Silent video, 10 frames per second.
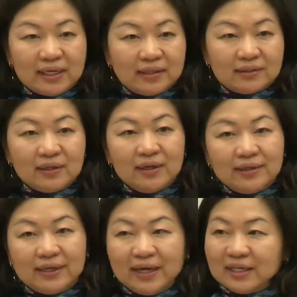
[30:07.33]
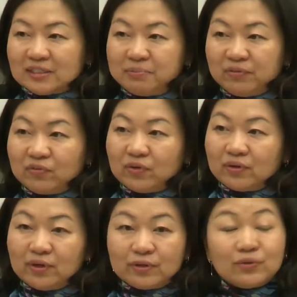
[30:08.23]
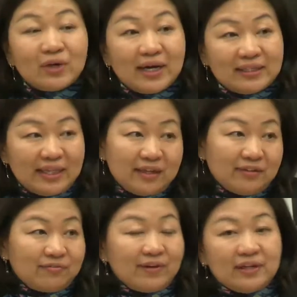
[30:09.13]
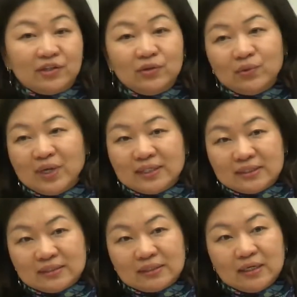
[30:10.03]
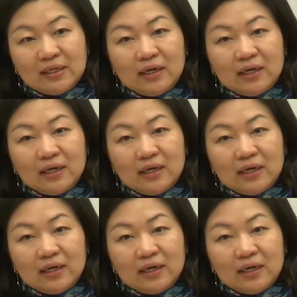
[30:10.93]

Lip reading: and they asked me to identify the U.S.